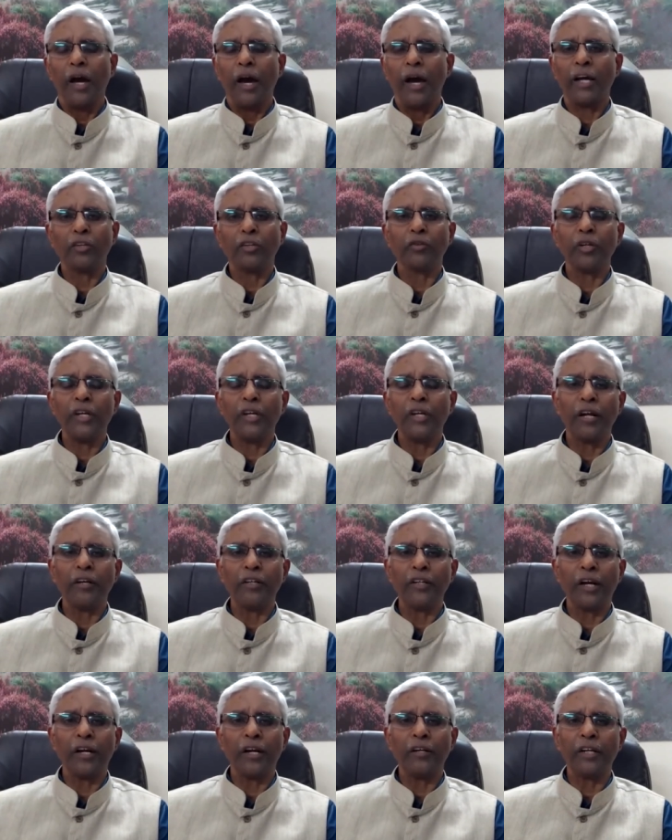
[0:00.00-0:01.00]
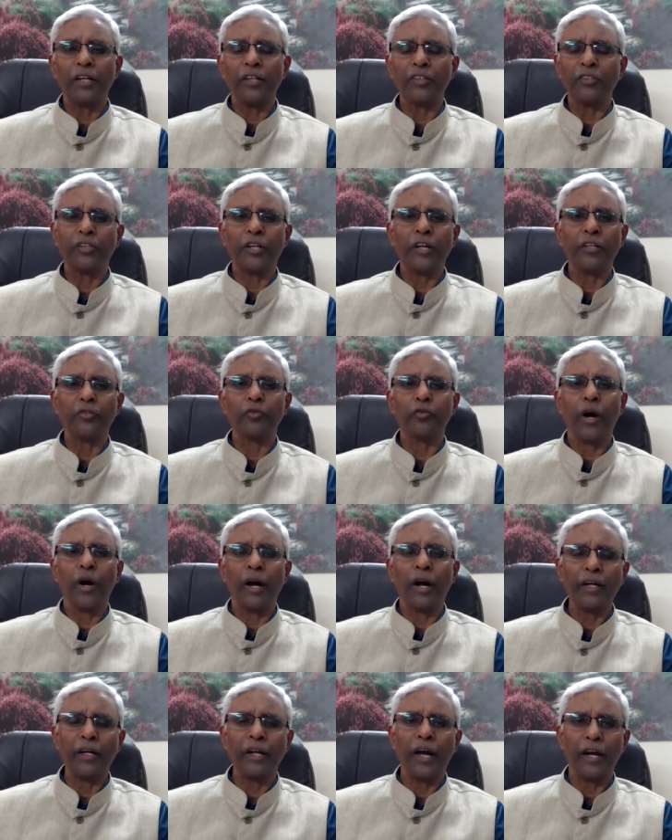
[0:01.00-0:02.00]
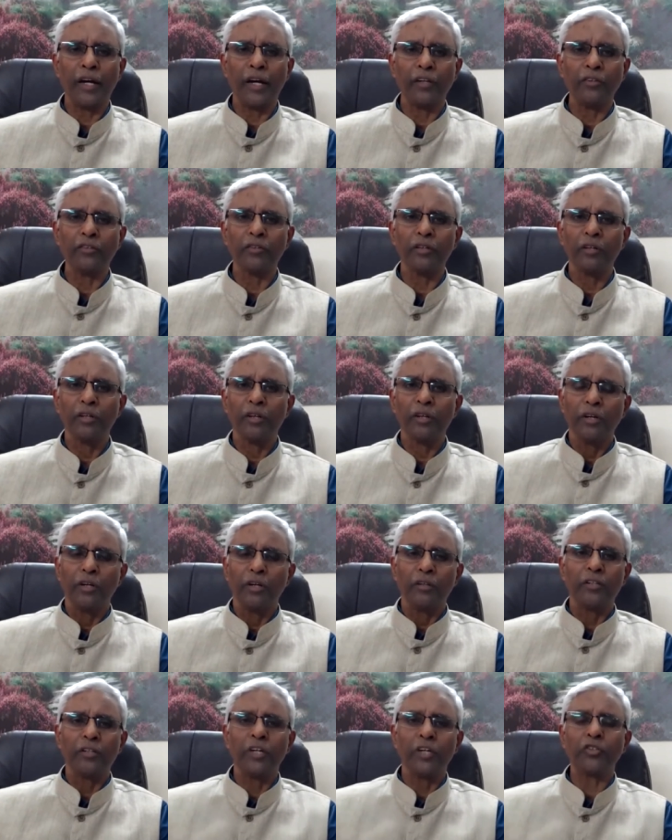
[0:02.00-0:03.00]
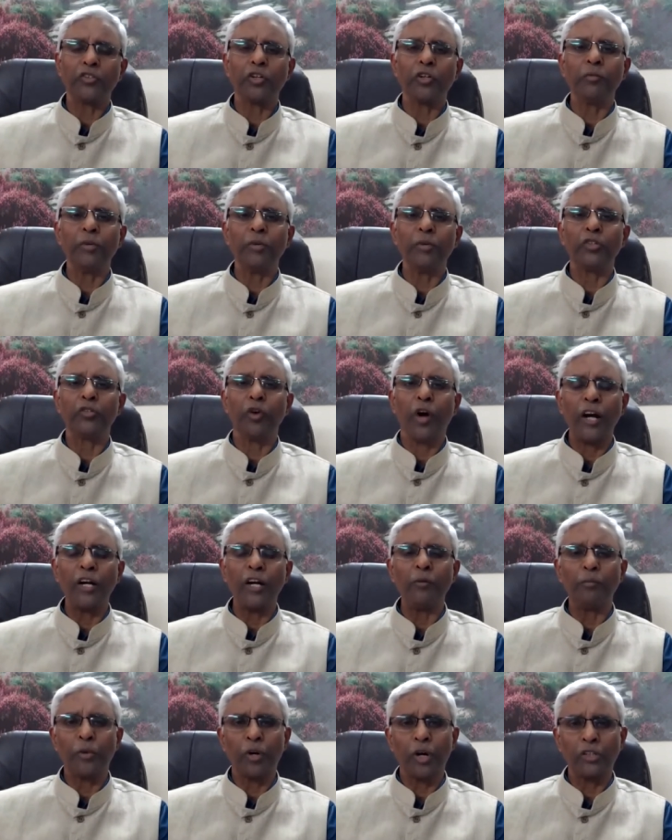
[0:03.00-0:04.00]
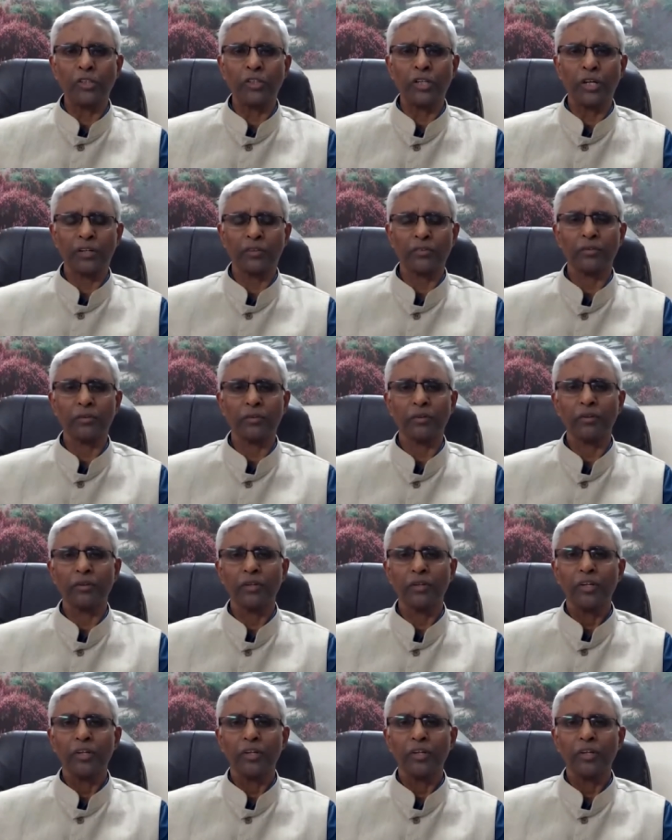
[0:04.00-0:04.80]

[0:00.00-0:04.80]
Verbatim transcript: actually until unless they join hands, they should be joint projects,